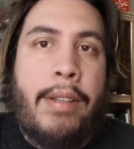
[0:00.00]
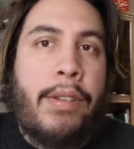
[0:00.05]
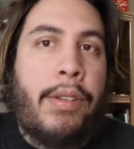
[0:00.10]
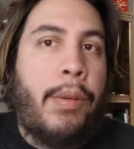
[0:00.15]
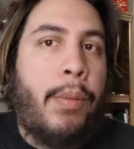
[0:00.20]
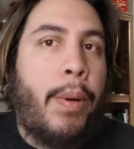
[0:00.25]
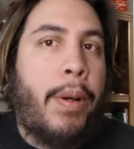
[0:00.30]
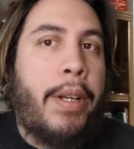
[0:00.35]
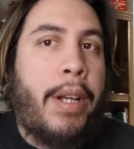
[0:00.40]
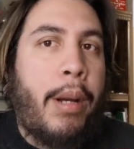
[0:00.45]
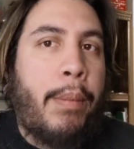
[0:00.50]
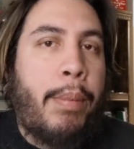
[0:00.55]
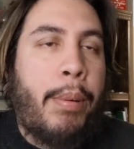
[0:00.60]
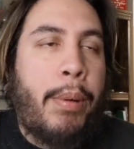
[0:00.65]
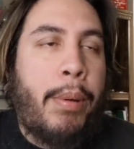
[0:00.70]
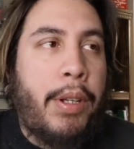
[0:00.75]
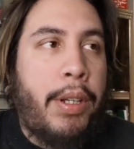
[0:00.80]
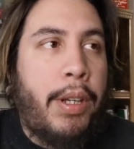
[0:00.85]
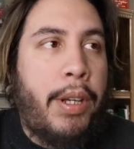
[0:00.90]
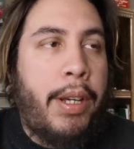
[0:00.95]
to work out
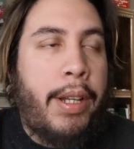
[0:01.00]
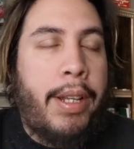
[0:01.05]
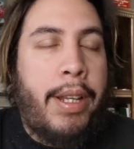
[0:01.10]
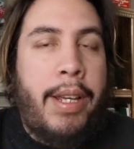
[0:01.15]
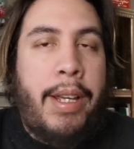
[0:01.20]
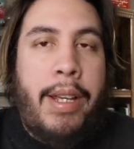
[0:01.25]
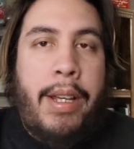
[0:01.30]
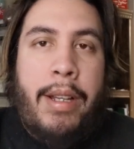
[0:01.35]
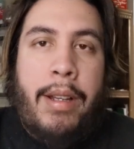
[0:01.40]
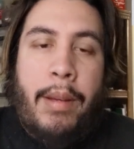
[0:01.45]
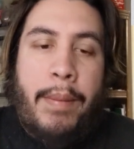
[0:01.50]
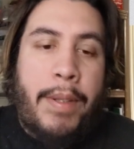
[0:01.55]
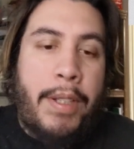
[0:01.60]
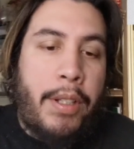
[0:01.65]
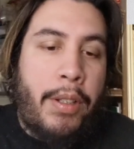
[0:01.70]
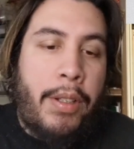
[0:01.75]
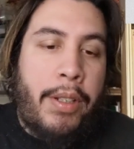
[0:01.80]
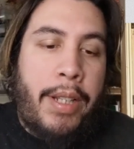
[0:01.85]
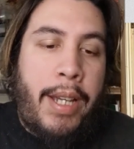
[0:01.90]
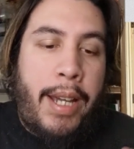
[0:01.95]
pretty good. I mean,
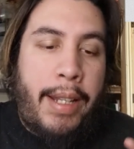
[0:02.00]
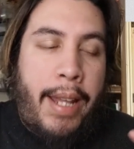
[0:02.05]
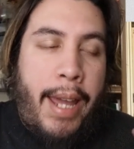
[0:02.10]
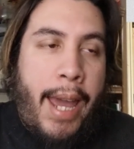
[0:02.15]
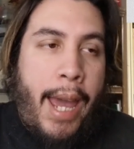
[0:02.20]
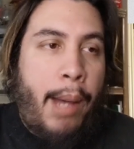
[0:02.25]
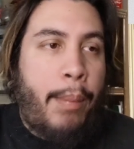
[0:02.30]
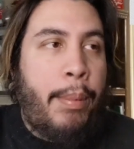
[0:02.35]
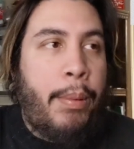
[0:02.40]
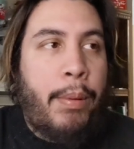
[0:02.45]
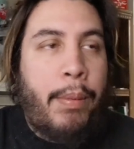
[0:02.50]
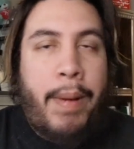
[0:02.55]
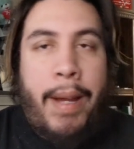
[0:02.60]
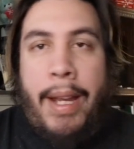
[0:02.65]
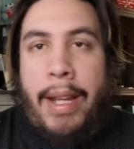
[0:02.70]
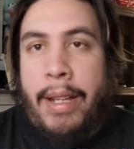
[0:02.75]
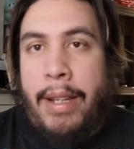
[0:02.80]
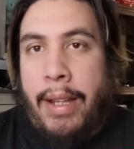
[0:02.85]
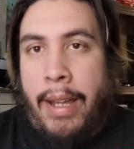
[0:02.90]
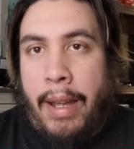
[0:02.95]
you look at Apple,
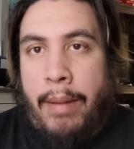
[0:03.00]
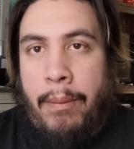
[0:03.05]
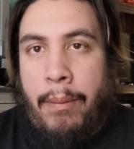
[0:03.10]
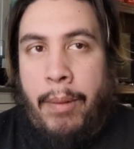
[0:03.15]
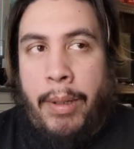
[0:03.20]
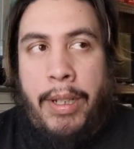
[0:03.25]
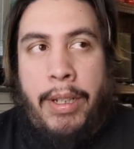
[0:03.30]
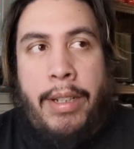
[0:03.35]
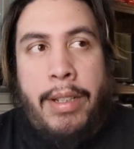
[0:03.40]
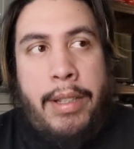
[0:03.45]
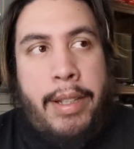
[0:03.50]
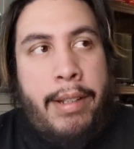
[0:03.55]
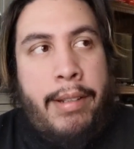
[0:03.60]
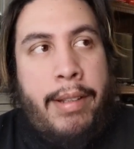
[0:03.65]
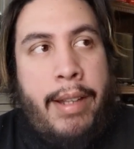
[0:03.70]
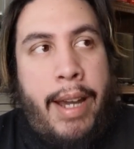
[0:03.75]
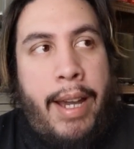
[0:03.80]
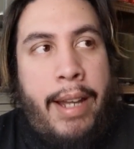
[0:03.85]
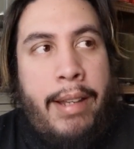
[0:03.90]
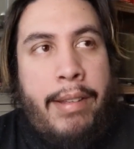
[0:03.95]
right? one of the things
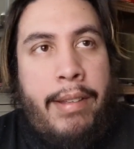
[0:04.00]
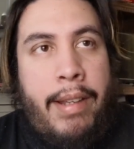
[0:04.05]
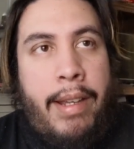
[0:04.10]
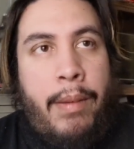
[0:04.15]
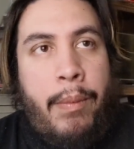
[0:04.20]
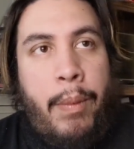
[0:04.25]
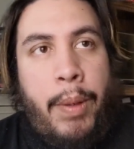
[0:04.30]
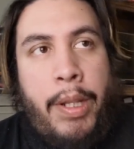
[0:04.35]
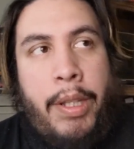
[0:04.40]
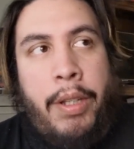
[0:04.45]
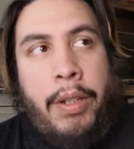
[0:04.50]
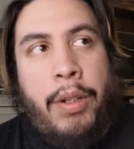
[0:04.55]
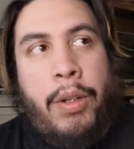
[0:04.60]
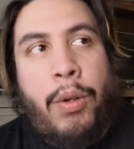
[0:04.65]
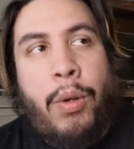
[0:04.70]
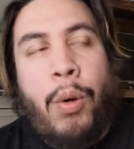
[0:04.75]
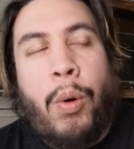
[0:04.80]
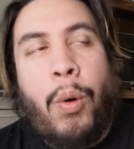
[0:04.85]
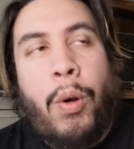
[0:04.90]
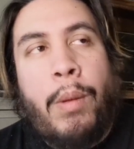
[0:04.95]
that I say, one of the
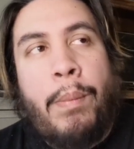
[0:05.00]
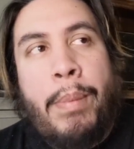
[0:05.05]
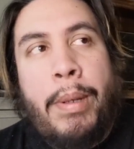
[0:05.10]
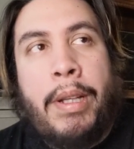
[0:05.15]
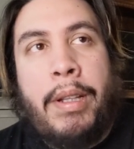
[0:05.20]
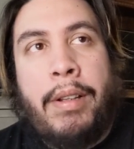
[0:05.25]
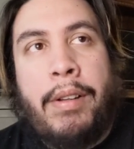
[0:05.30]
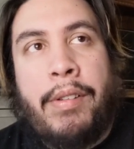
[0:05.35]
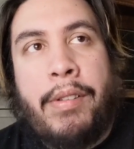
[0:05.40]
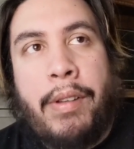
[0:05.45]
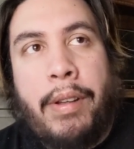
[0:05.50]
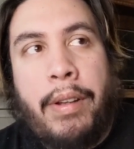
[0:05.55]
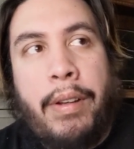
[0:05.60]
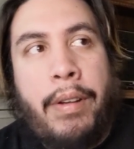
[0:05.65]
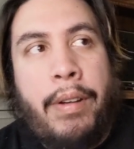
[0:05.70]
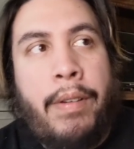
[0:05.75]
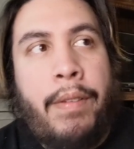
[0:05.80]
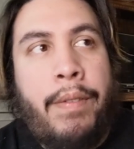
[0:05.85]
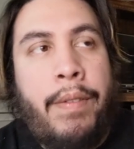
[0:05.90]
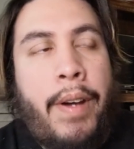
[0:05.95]
core pillars
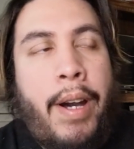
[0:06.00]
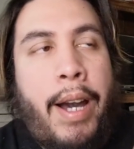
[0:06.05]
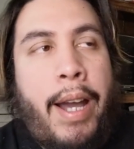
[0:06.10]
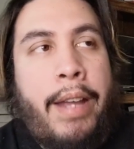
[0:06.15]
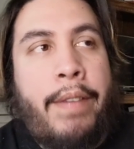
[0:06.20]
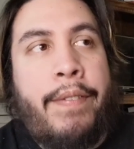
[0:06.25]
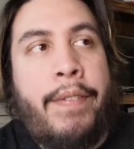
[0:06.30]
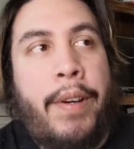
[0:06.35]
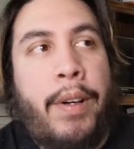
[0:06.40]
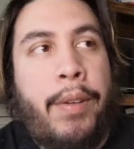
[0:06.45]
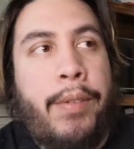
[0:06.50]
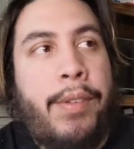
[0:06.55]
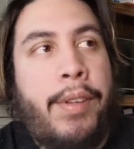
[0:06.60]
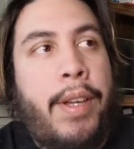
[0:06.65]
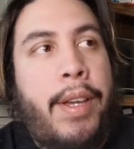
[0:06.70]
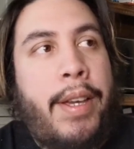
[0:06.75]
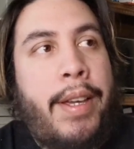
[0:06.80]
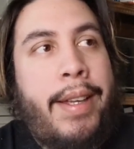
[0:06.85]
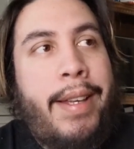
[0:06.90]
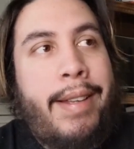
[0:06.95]
of iPhones
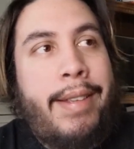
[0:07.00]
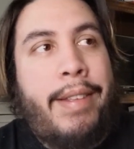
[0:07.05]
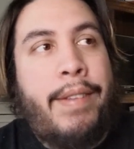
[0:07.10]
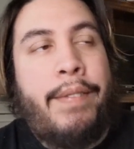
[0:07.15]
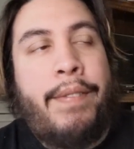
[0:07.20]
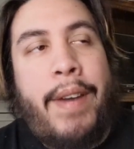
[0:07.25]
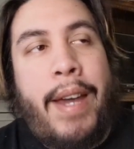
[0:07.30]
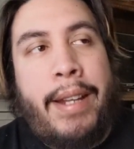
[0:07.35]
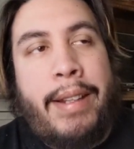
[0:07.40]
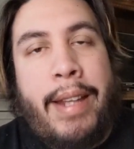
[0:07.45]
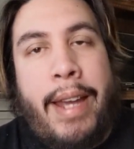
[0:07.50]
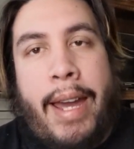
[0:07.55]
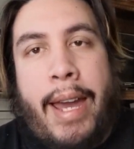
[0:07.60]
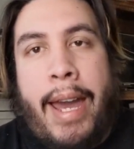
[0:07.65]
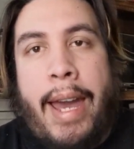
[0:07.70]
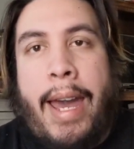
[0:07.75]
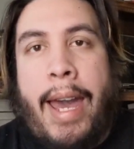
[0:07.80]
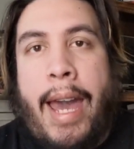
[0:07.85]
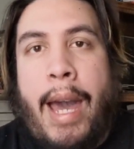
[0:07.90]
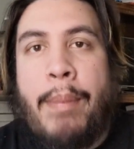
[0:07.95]
is the fact that
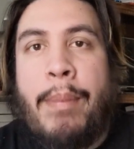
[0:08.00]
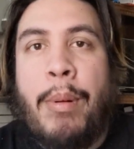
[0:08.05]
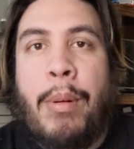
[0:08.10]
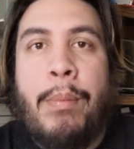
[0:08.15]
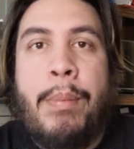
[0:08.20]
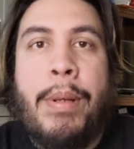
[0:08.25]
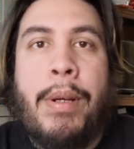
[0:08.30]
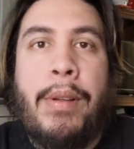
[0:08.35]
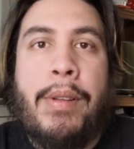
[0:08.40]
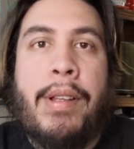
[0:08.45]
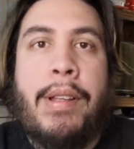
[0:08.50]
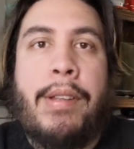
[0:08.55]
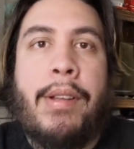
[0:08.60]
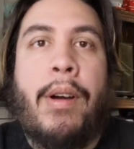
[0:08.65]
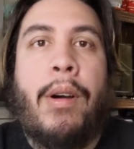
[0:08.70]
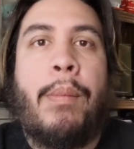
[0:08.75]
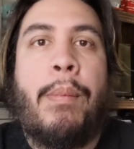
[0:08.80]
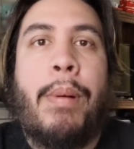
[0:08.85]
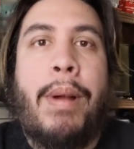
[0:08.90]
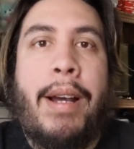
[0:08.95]
Apple builds its
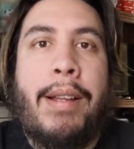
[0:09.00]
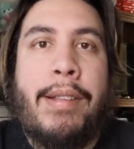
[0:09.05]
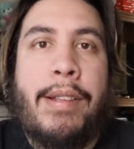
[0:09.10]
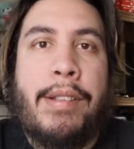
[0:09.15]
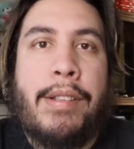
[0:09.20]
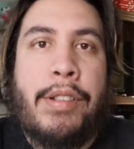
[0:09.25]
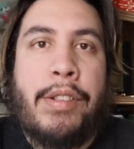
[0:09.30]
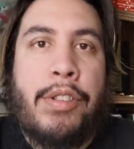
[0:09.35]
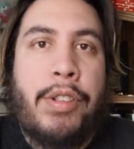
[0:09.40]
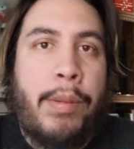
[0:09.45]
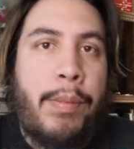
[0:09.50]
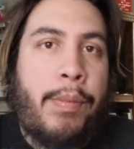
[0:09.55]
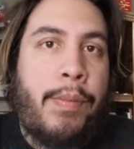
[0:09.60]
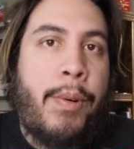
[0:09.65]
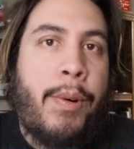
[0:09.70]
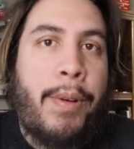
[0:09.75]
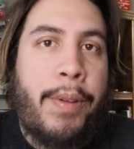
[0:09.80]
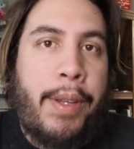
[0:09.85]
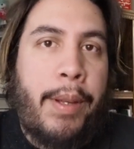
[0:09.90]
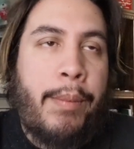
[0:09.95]
own processing chip
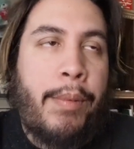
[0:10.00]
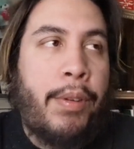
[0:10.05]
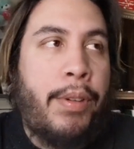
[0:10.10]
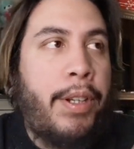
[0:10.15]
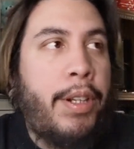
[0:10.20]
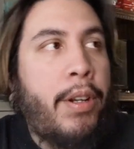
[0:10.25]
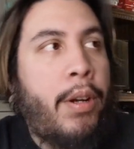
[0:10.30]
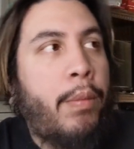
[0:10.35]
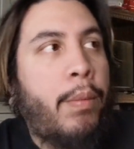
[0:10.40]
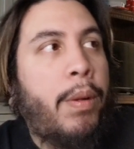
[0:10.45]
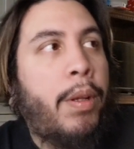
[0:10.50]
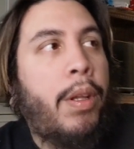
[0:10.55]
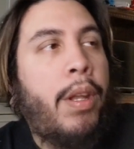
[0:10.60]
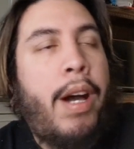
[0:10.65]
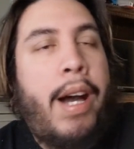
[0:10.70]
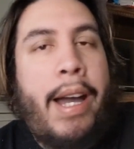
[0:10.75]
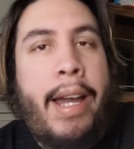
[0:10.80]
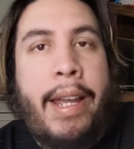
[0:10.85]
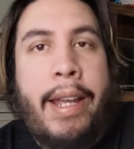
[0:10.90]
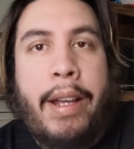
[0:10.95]
for them. So they don't
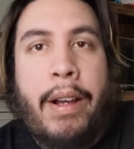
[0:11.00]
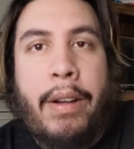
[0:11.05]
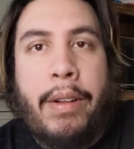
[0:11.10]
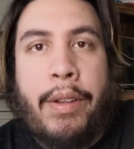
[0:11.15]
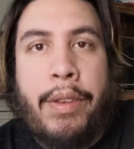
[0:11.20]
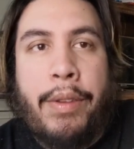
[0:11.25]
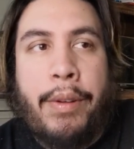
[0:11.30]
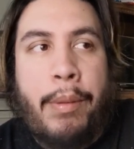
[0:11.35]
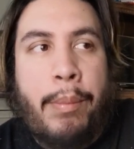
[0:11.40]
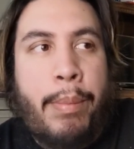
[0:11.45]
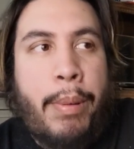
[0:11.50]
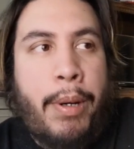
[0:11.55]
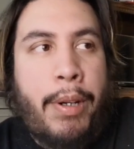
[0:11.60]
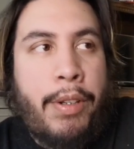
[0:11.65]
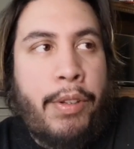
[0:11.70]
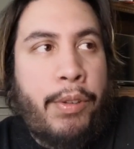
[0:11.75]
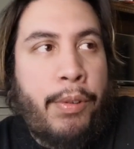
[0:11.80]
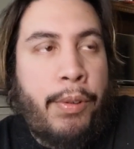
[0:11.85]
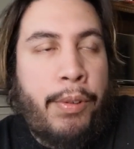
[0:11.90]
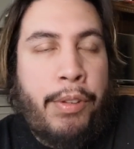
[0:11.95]
rely on a third
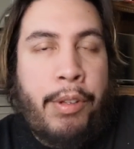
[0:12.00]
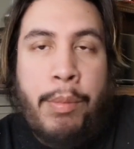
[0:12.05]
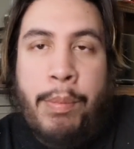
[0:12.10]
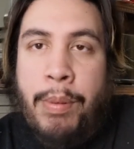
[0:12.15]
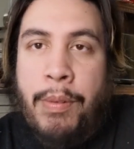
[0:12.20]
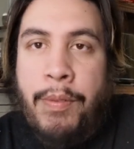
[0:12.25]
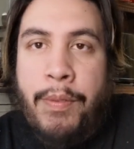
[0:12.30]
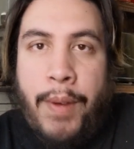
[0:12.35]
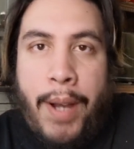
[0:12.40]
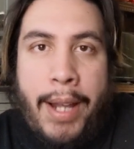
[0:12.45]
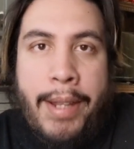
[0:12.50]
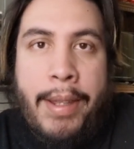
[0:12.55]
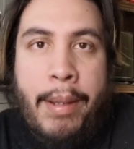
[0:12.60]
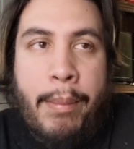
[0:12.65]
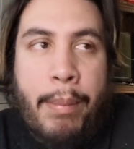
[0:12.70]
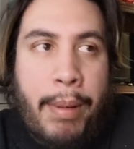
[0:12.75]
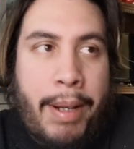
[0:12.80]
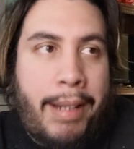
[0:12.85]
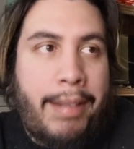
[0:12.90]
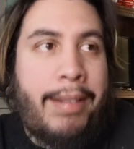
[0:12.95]
party source to provide
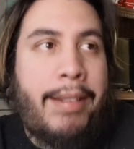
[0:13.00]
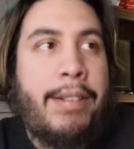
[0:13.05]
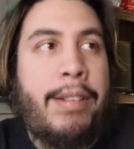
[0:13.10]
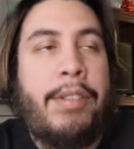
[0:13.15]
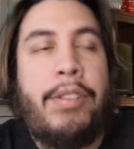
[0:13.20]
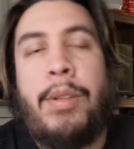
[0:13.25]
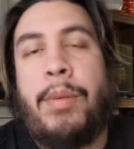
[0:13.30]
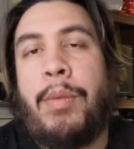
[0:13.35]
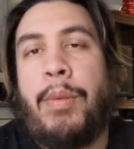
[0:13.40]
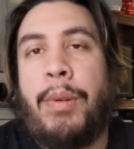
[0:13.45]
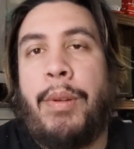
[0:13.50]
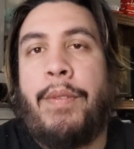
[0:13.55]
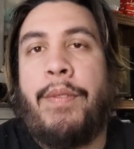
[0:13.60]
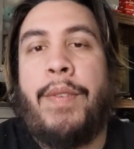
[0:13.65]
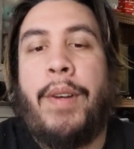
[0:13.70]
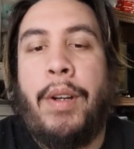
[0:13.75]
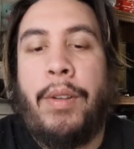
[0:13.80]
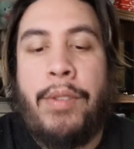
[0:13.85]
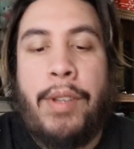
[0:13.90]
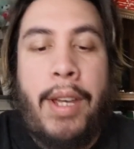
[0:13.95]
them processing chips for their
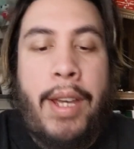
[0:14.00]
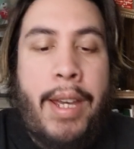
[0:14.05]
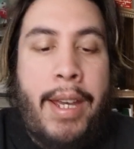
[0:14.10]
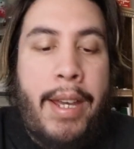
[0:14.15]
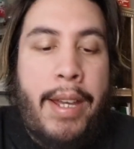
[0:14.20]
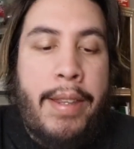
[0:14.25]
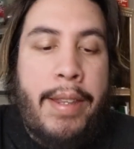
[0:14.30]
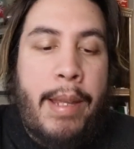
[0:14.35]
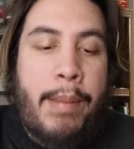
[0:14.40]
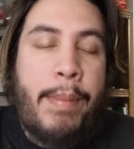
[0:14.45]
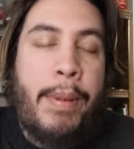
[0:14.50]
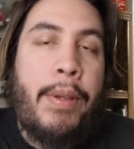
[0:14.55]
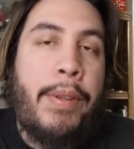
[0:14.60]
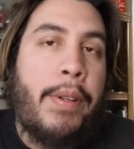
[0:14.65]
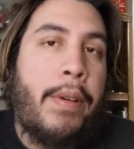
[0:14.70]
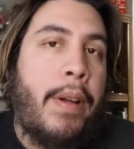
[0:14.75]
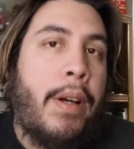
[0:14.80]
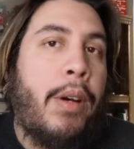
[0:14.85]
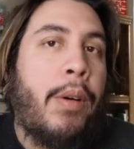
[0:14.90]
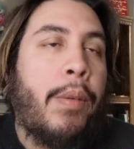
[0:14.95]
phones, they build
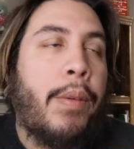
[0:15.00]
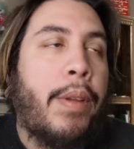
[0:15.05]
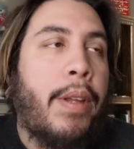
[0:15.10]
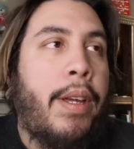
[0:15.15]
their own.